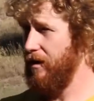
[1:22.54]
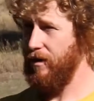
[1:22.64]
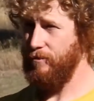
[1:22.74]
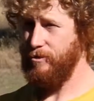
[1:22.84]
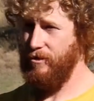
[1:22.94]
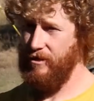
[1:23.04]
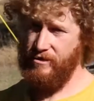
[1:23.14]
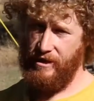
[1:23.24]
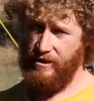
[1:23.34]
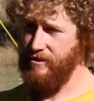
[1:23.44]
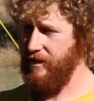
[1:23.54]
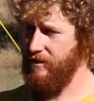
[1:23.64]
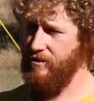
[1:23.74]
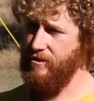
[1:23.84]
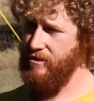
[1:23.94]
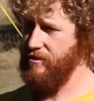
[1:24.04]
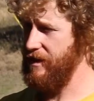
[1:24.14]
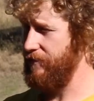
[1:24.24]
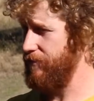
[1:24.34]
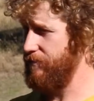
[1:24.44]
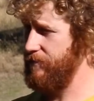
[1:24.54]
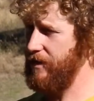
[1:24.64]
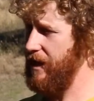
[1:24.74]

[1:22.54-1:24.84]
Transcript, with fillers: So that's like 600, 700